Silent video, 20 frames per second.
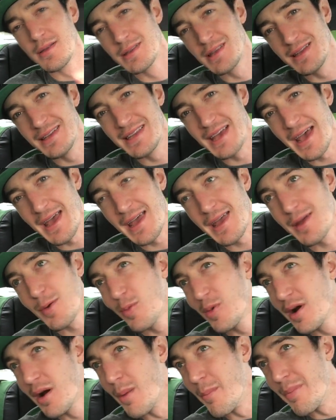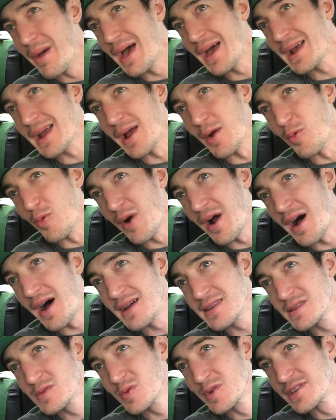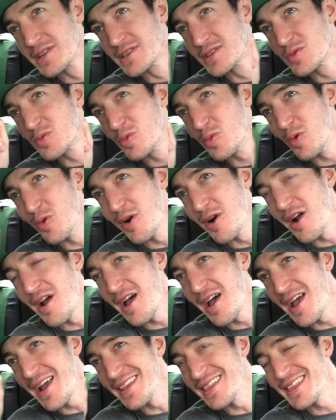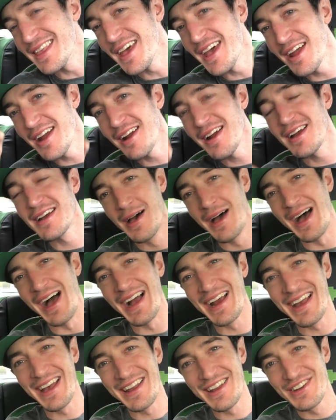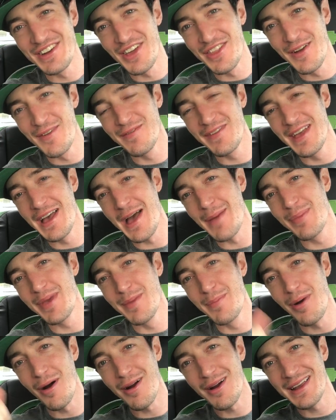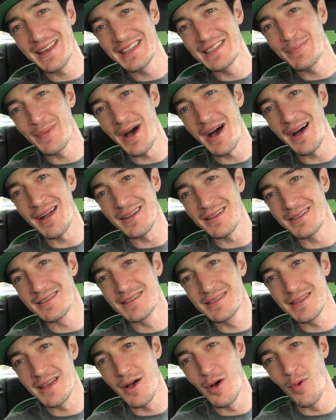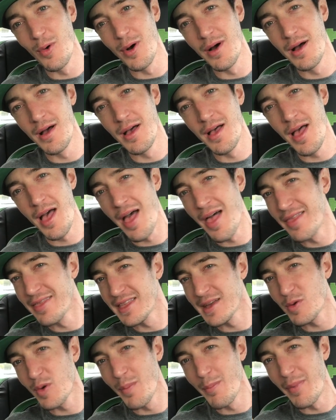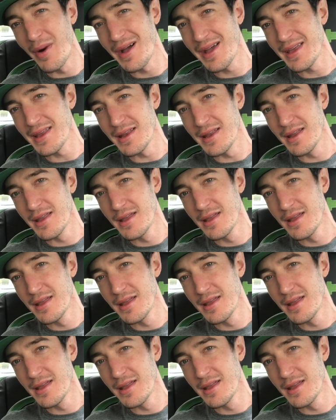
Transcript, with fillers: Today, we are back at Ross, which is right there. I got another VIP parking spot, so I think we might,